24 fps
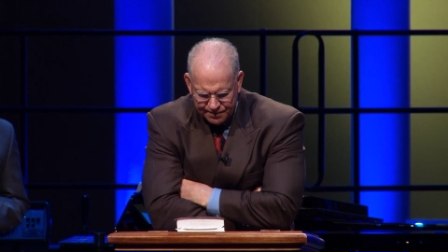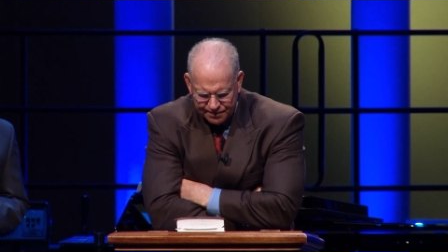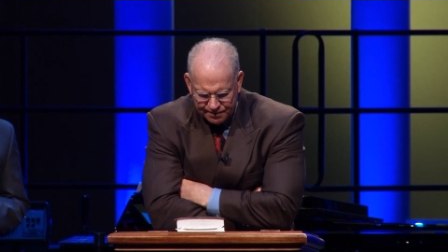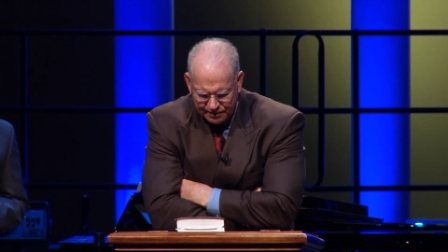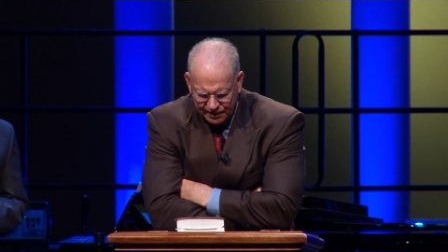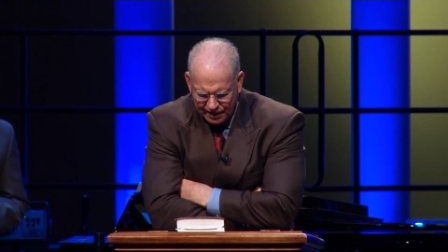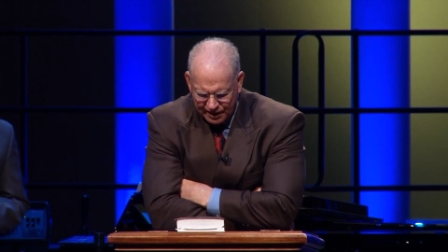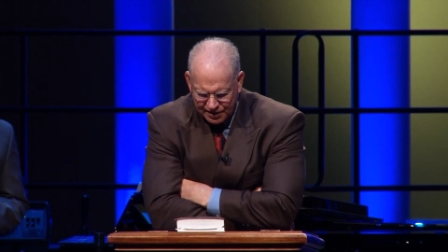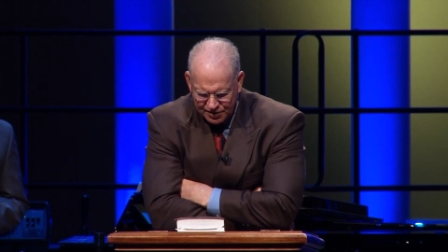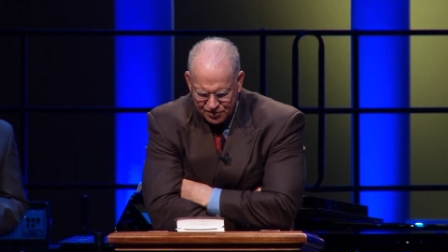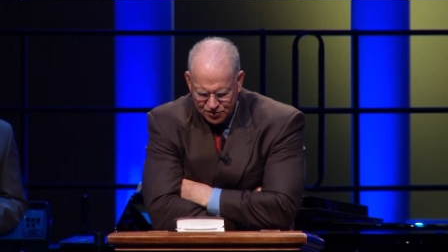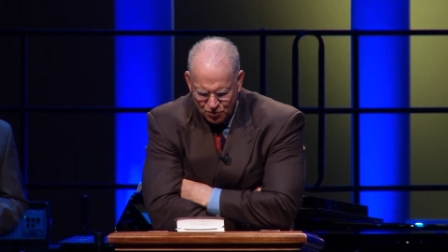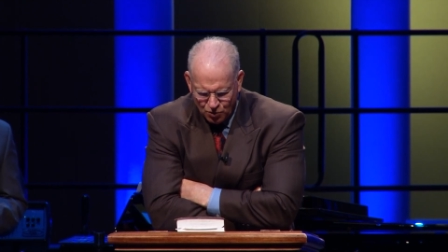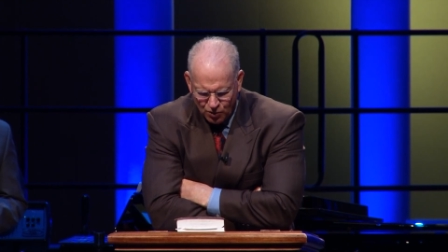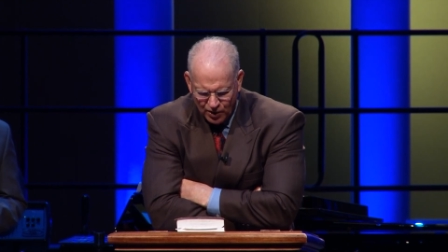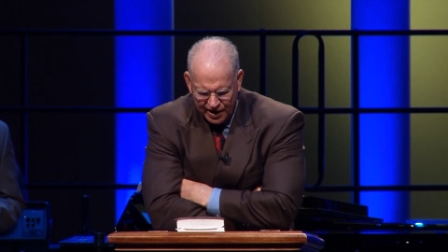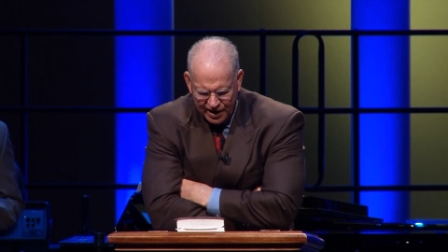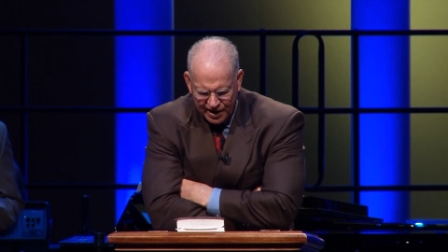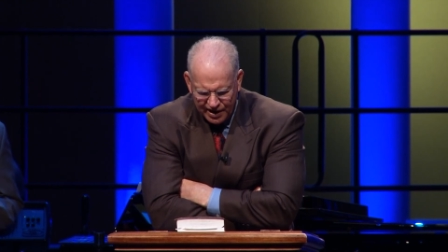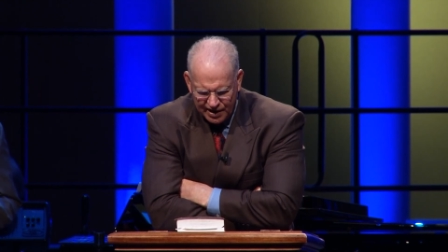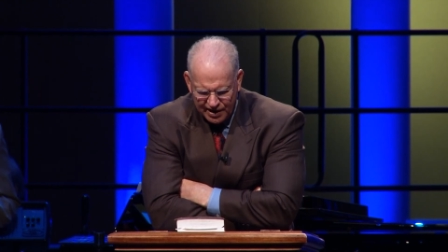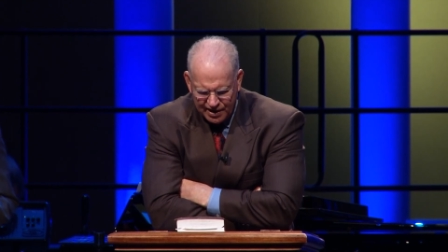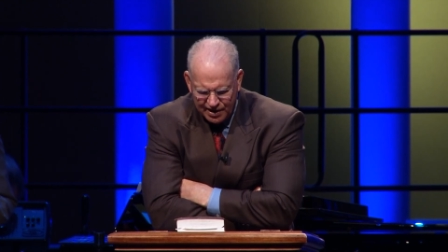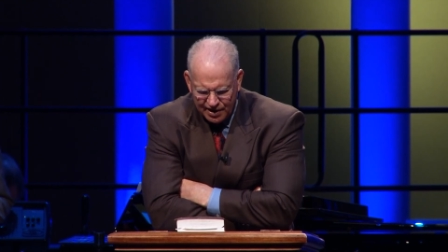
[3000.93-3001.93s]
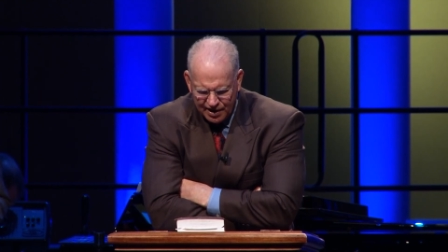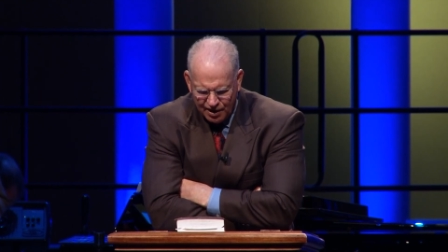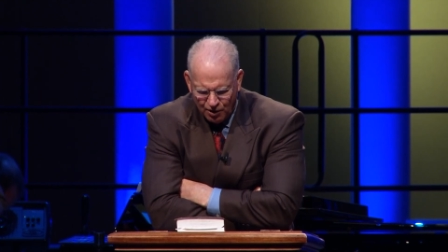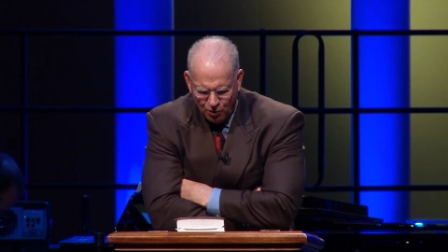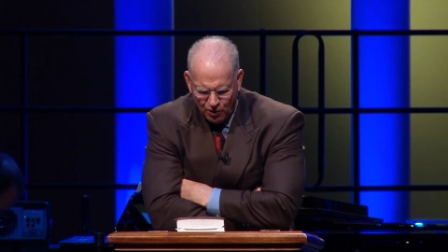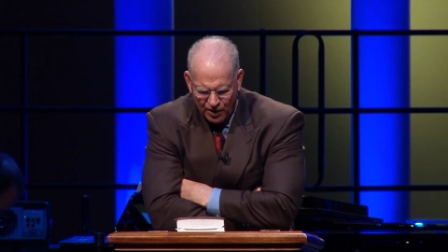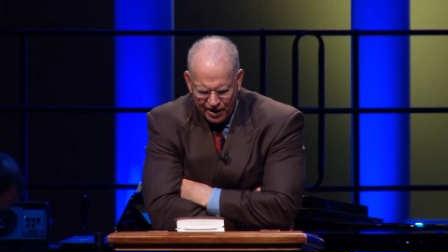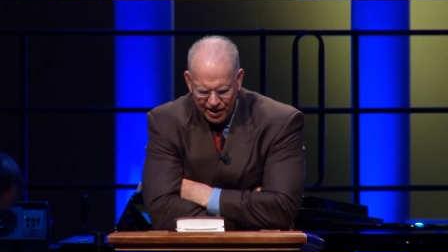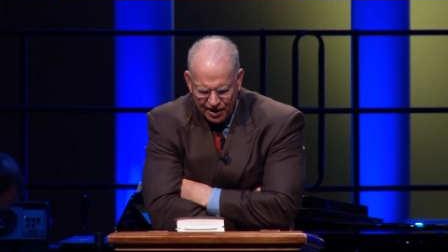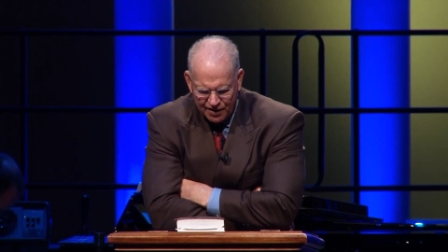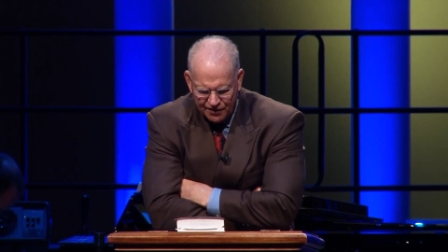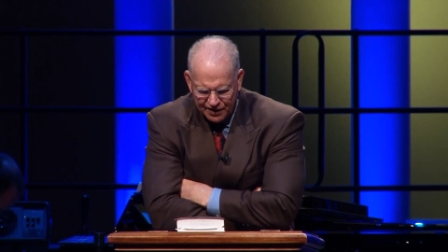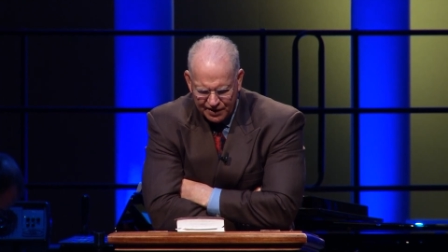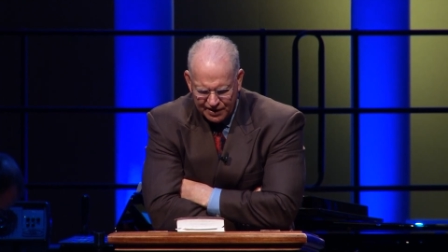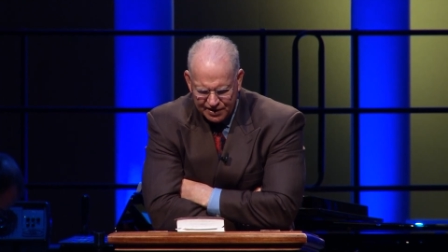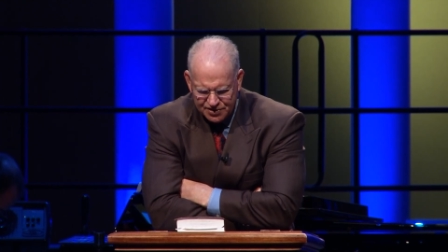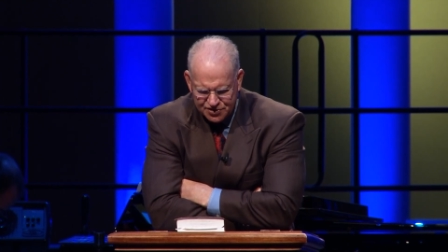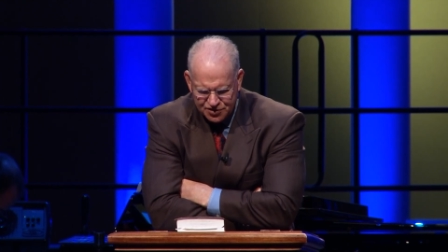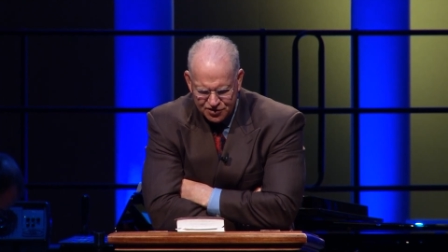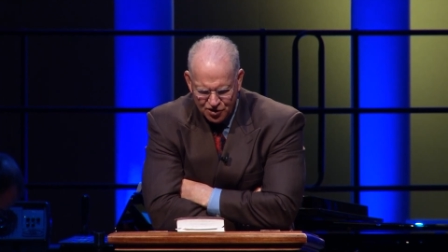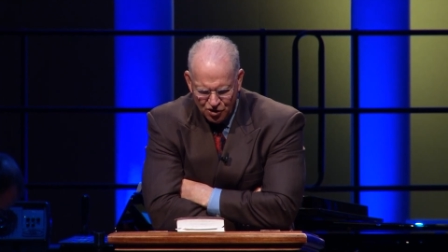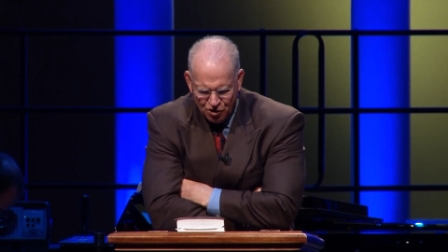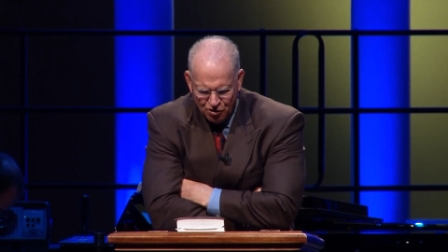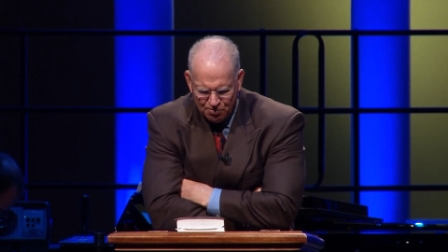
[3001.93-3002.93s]
that is way, a way that is
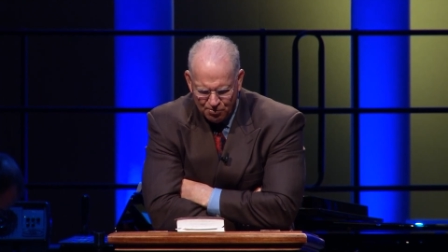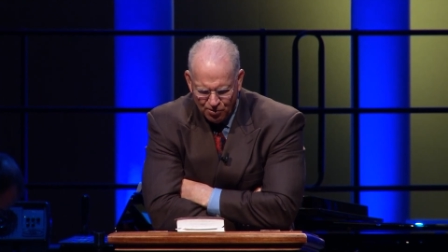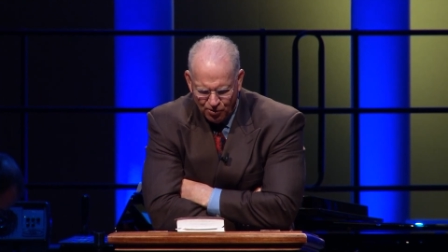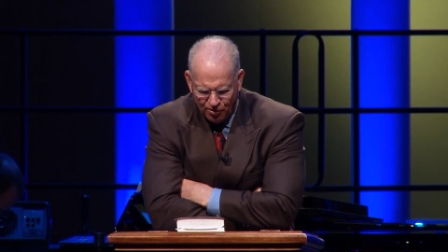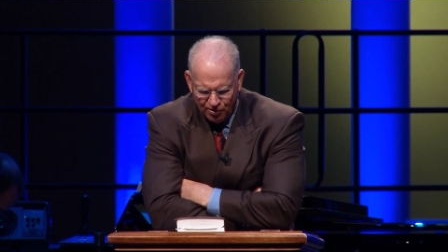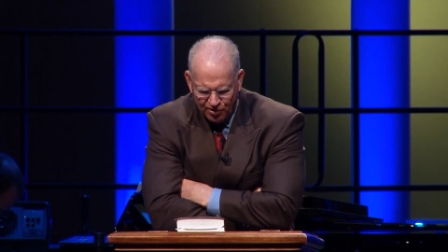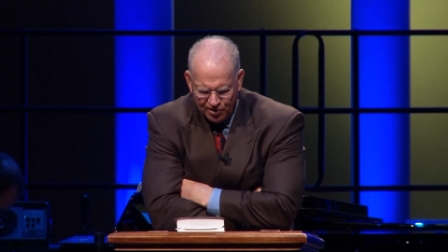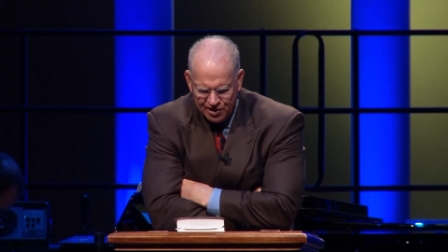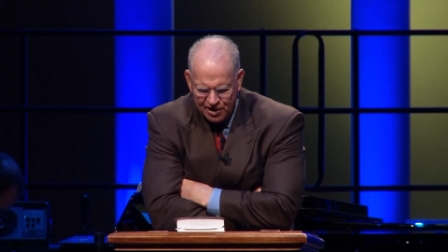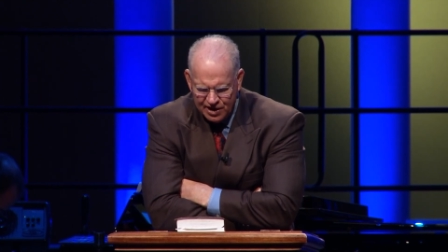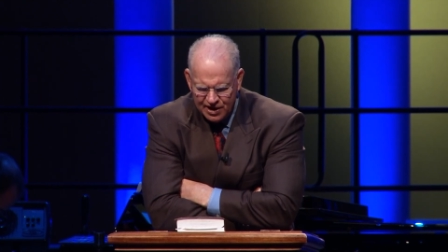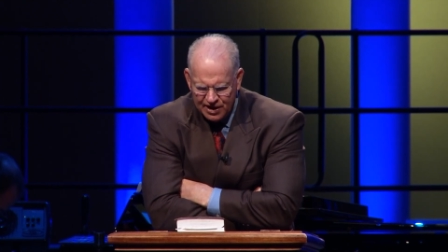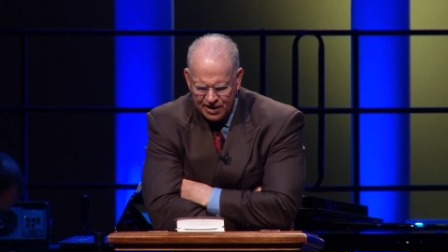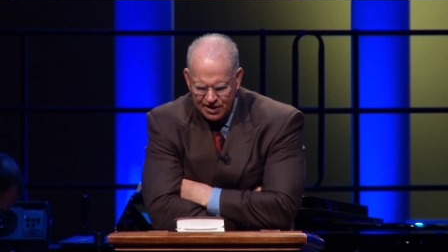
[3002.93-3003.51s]
no more